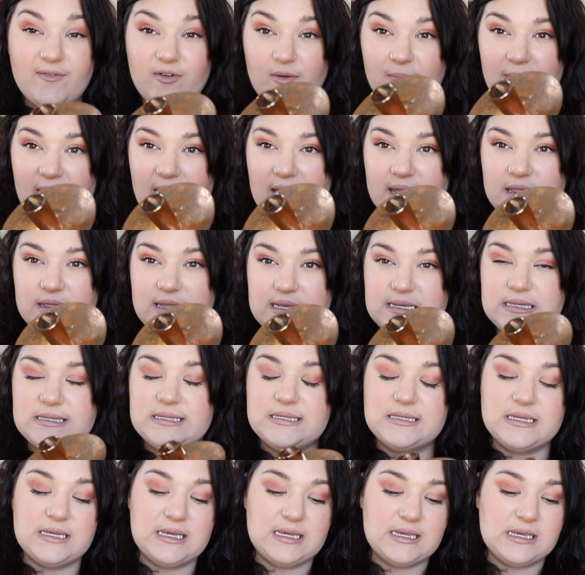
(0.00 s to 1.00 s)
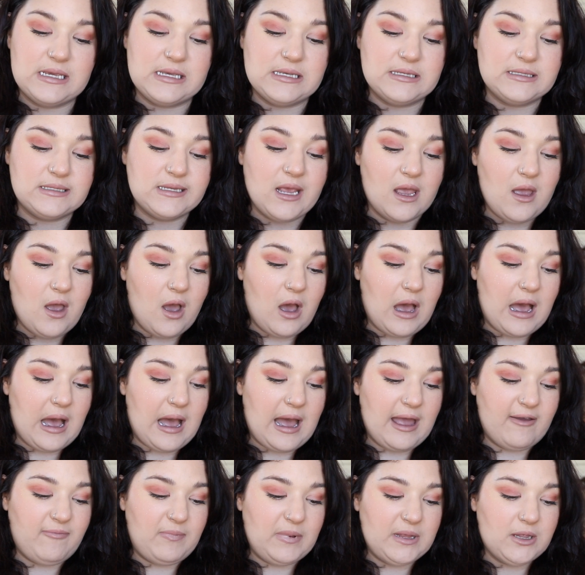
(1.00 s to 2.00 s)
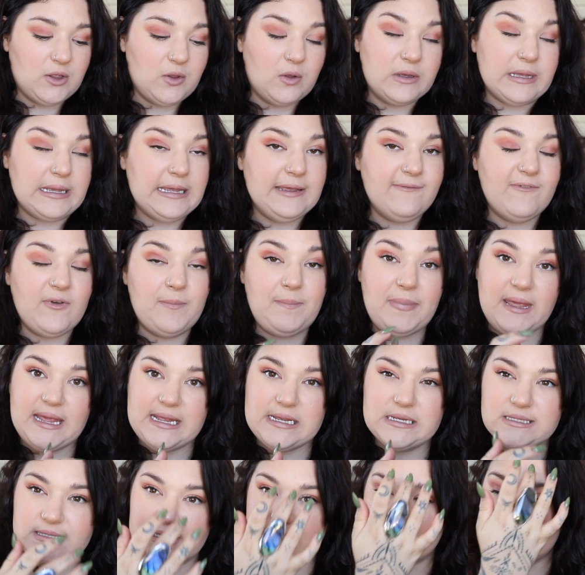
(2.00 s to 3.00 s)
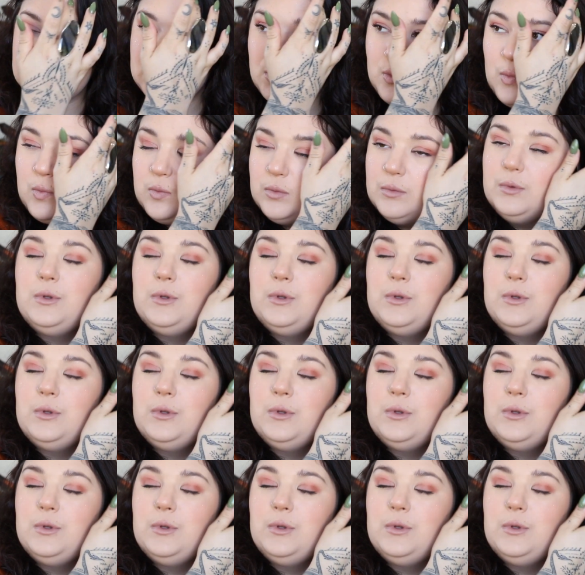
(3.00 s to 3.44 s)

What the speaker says: about this is I've been looking for pieces to